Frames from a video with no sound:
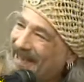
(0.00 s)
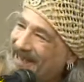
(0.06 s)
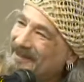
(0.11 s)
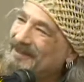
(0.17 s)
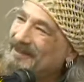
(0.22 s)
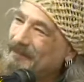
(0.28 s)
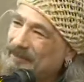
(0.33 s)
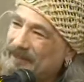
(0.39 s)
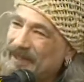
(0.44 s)
I
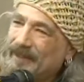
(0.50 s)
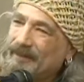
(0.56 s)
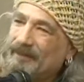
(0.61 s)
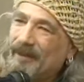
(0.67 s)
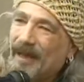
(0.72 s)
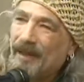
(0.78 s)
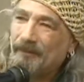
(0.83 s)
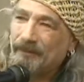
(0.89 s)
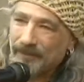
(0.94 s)
did
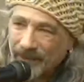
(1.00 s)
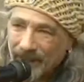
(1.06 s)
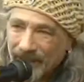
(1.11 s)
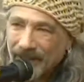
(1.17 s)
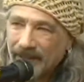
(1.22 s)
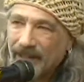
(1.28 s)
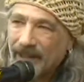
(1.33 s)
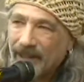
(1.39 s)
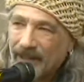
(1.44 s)
play. I
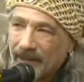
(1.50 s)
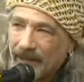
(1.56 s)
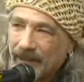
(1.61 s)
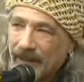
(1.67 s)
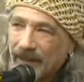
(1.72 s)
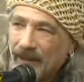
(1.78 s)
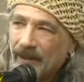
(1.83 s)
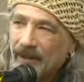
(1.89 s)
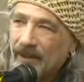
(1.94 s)
played
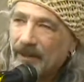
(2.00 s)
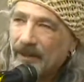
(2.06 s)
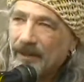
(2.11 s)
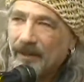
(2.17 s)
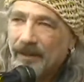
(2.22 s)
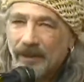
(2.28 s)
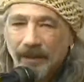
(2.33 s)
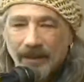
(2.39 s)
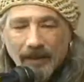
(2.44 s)
there
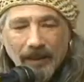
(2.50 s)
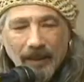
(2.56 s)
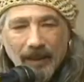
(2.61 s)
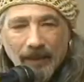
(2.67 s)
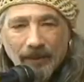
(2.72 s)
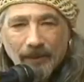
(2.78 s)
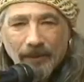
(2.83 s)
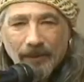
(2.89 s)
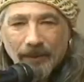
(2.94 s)

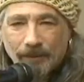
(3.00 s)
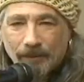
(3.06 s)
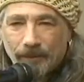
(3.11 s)
with a